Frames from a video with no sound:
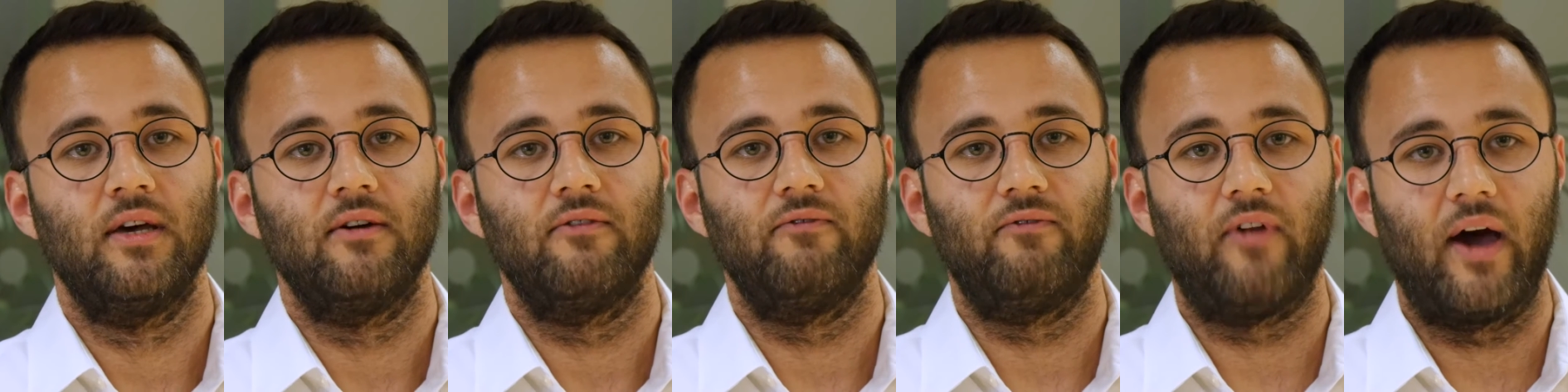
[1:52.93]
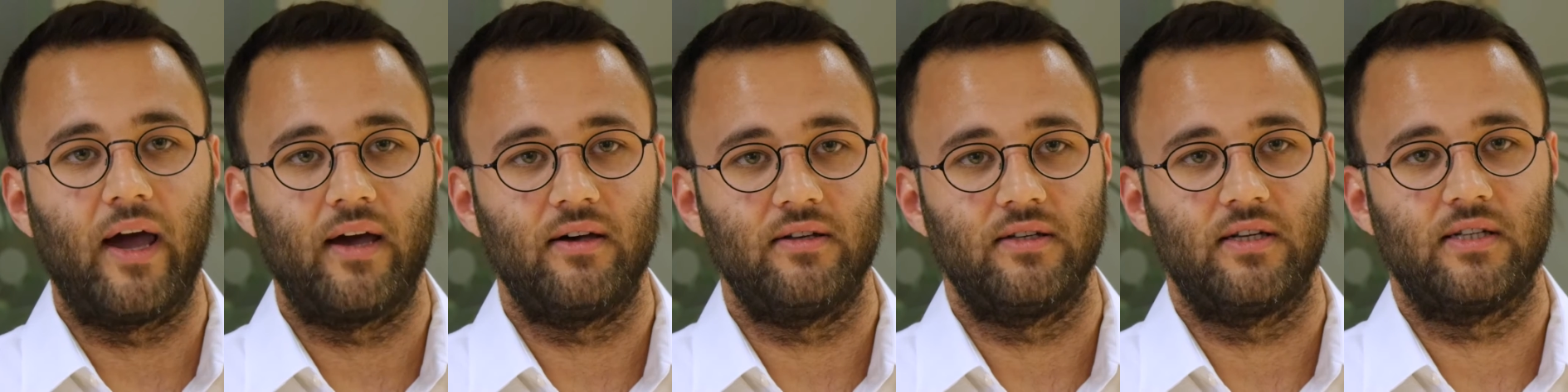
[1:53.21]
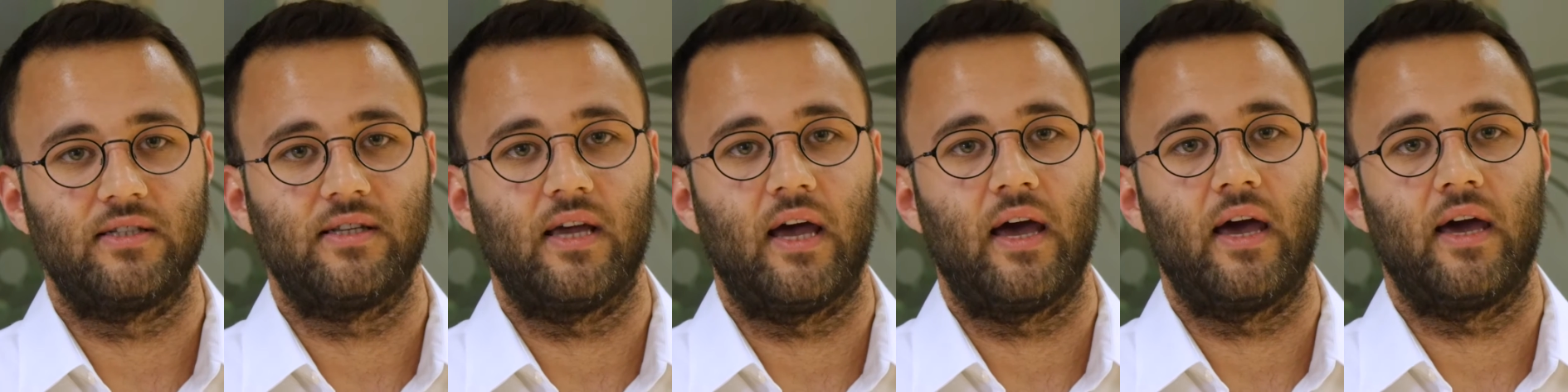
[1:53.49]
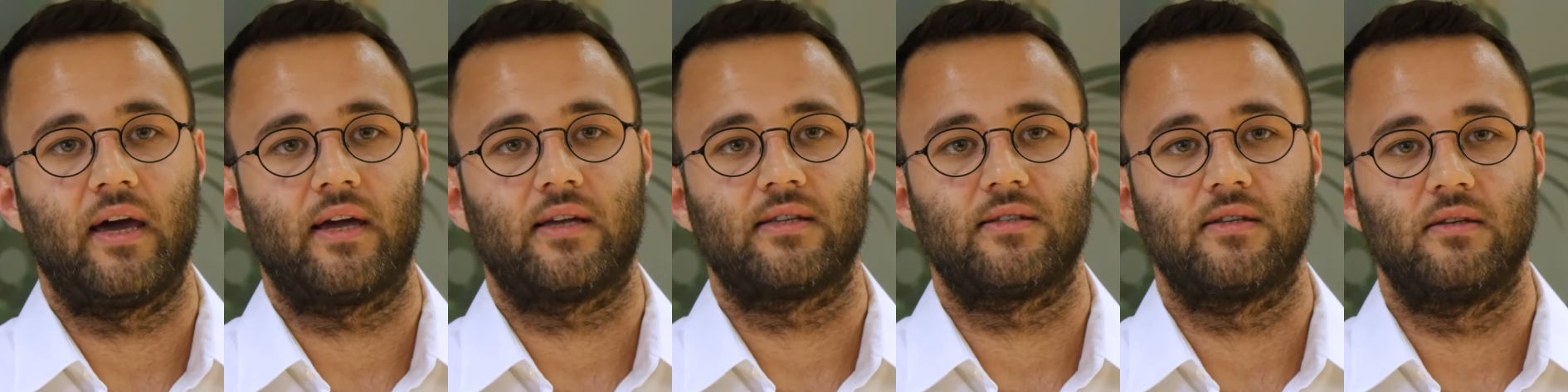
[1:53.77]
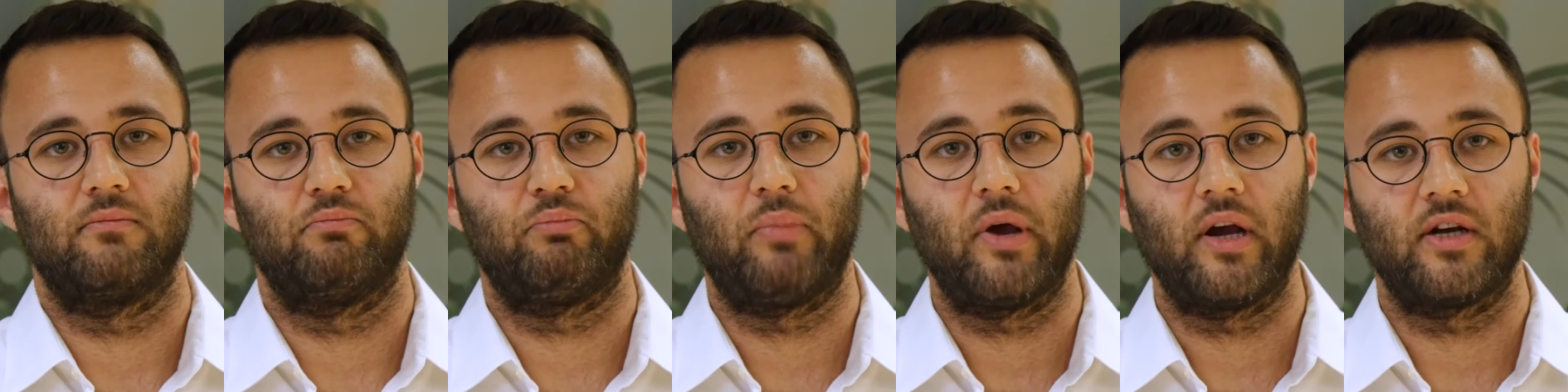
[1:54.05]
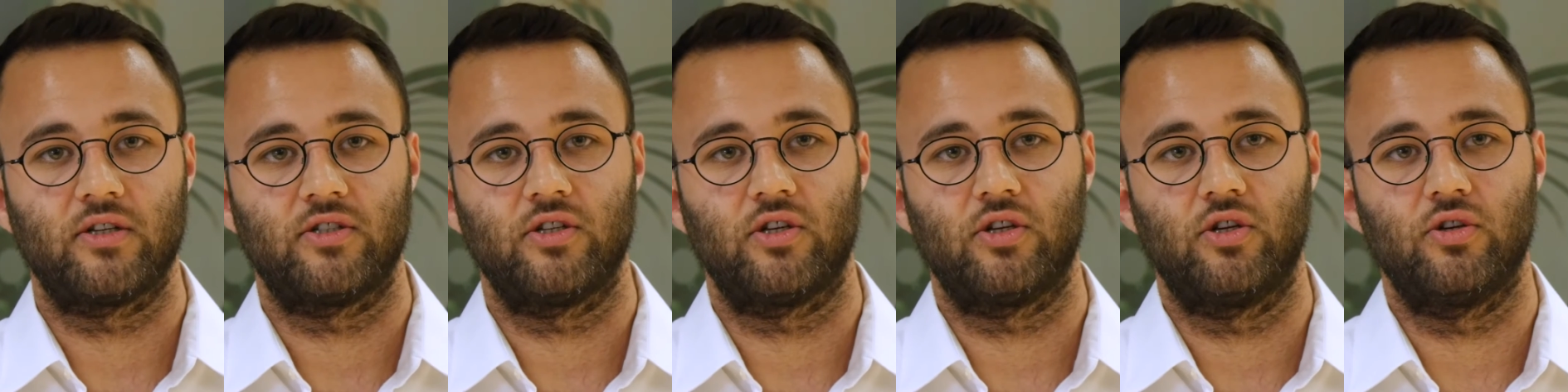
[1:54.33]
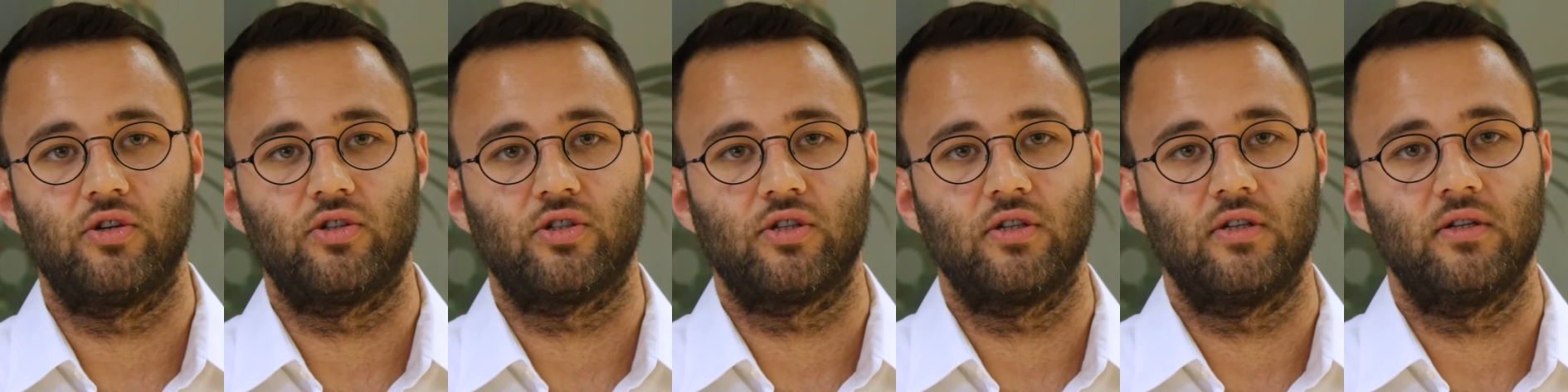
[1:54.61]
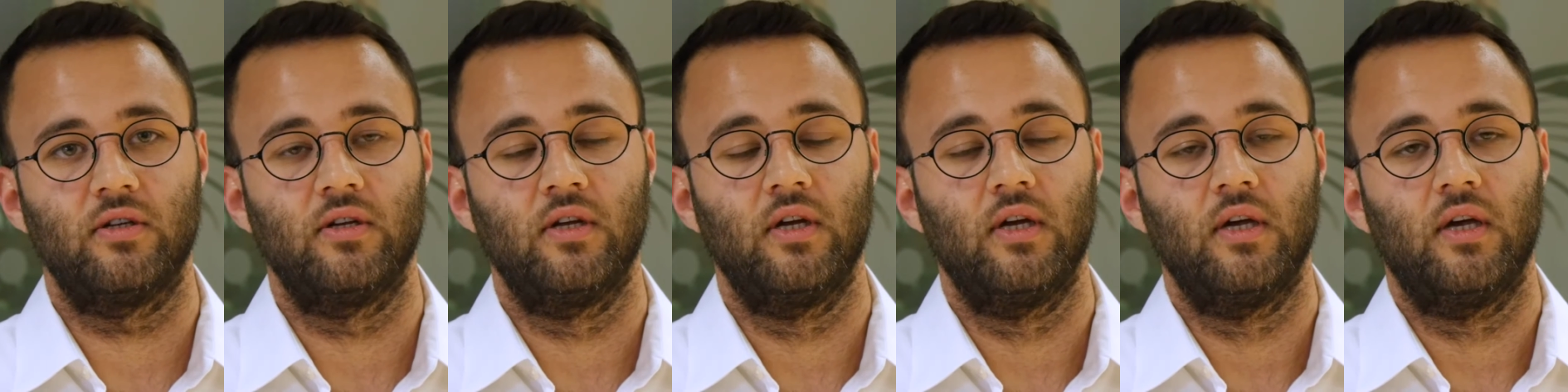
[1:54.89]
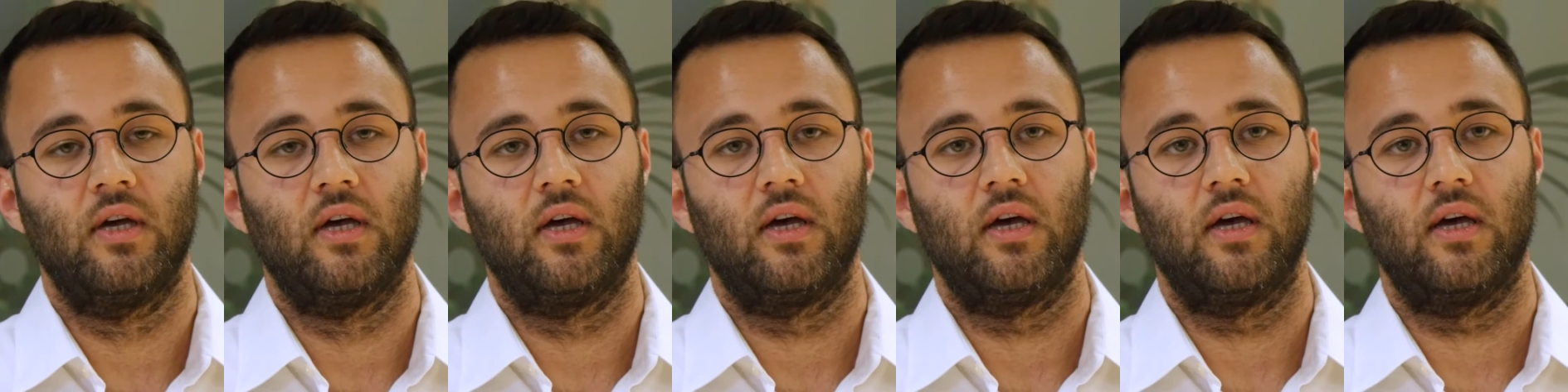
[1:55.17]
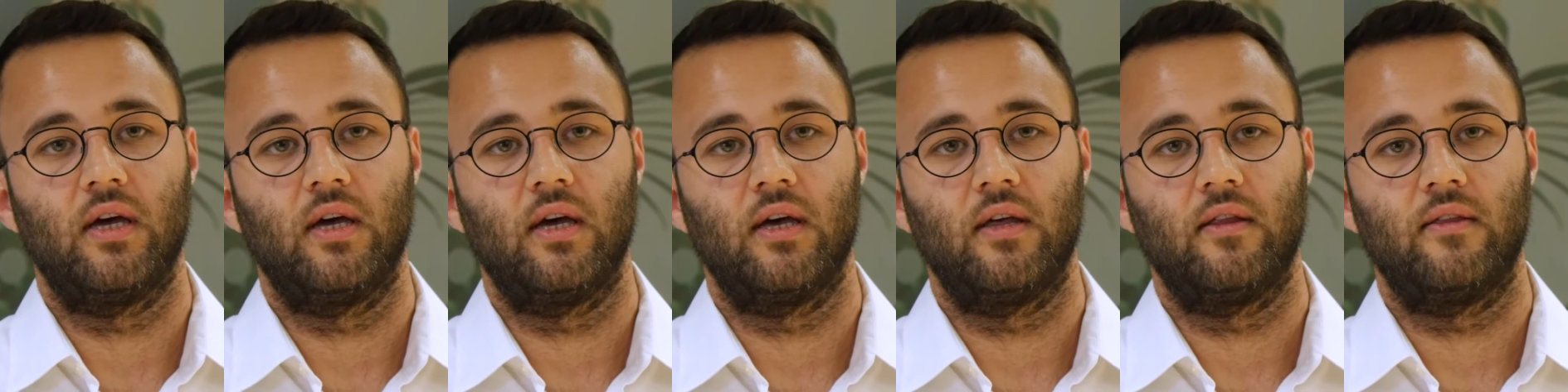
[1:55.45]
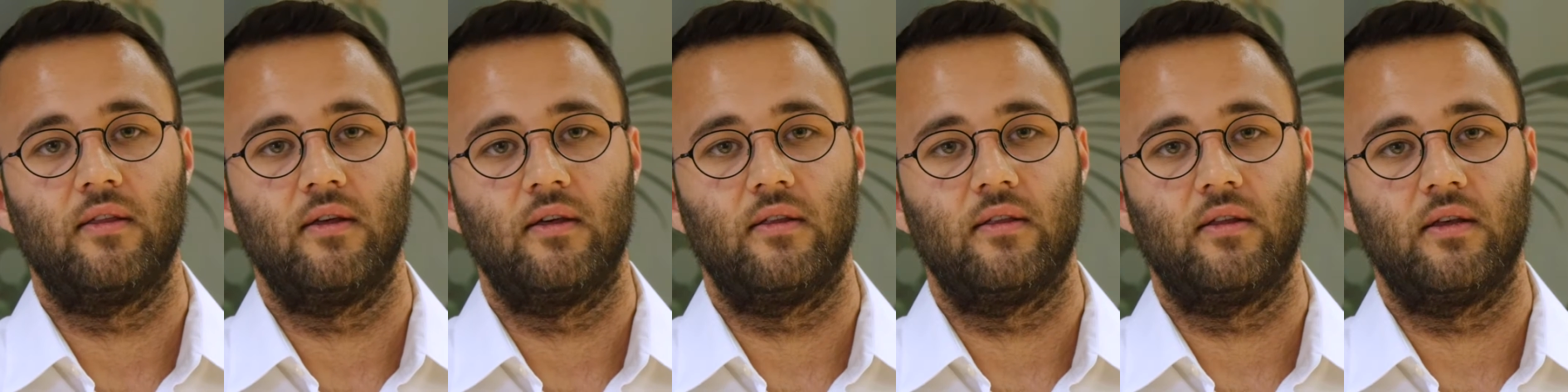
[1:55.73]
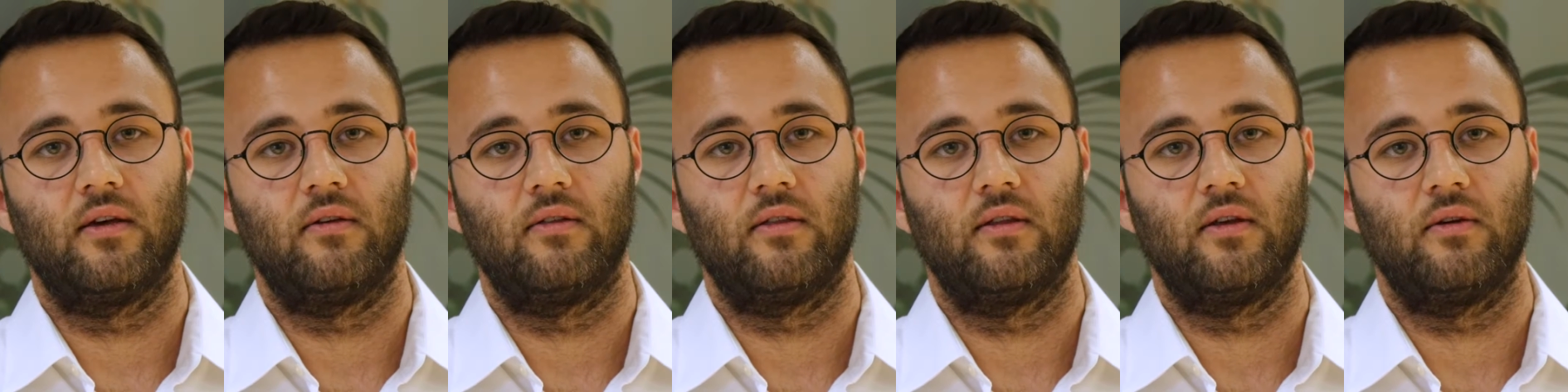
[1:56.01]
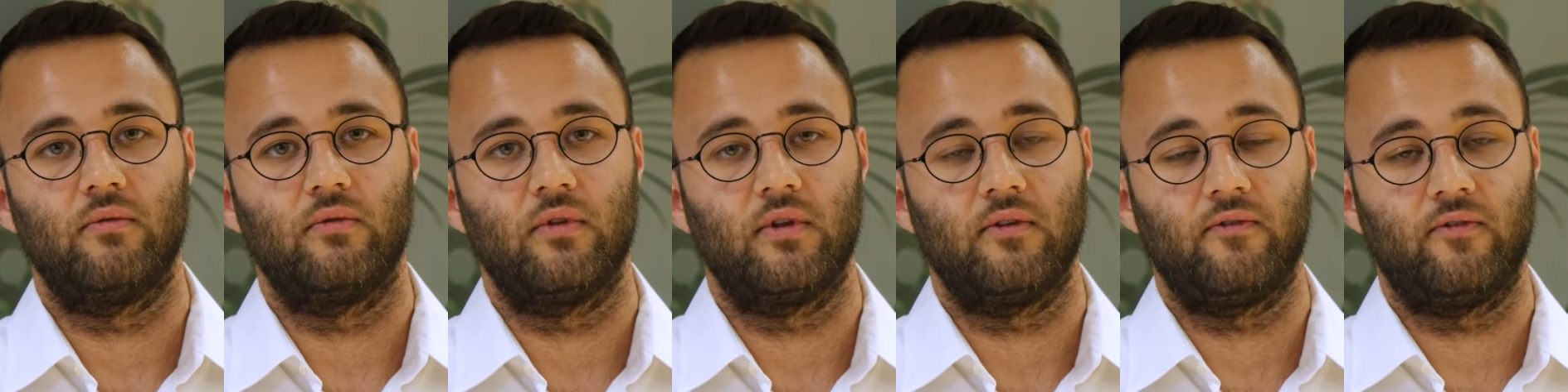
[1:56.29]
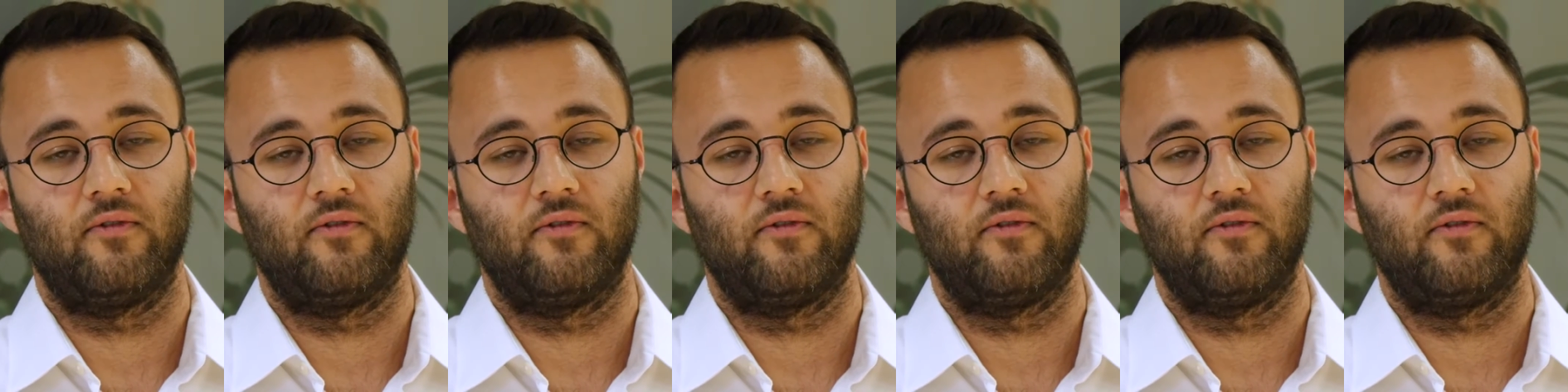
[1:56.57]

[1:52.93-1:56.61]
violent attacks and persecution that they